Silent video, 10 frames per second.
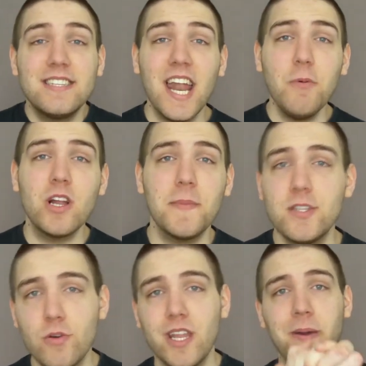Today we're going to be
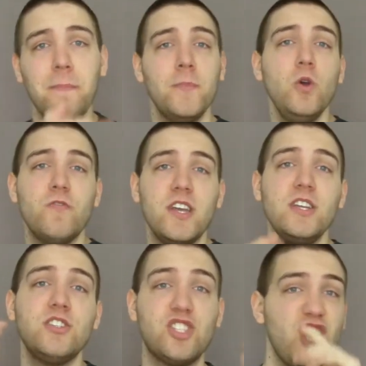talking about
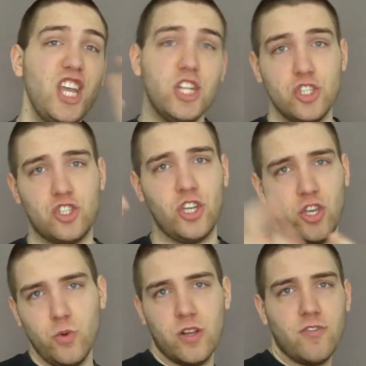movie scenes that
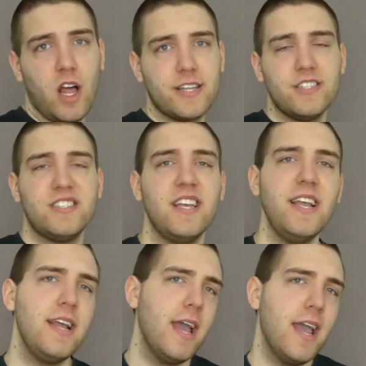you would have liked to
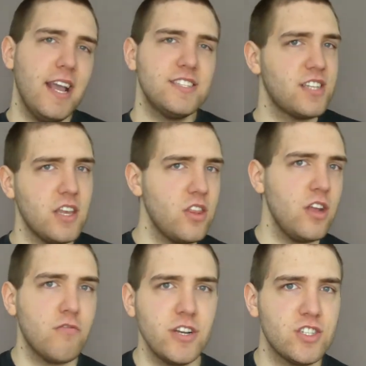see instead of
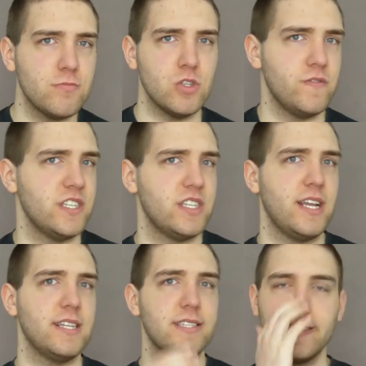the original movie
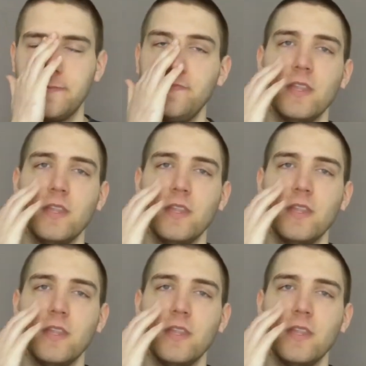scenes.